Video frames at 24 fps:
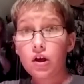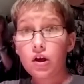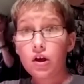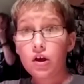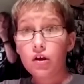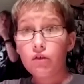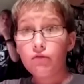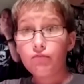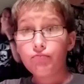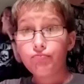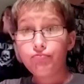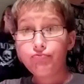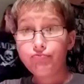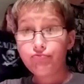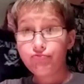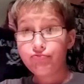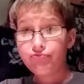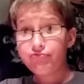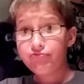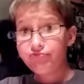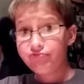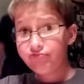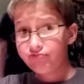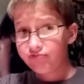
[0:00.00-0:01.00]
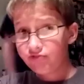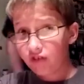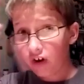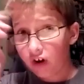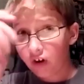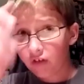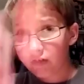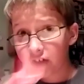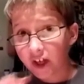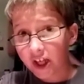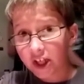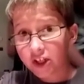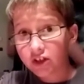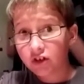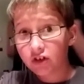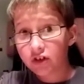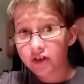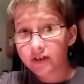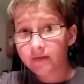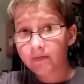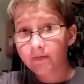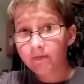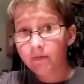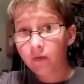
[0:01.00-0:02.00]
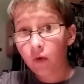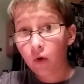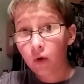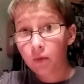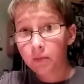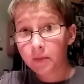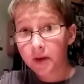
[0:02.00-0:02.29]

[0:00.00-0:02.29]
Hopefully I can do this in four minutes.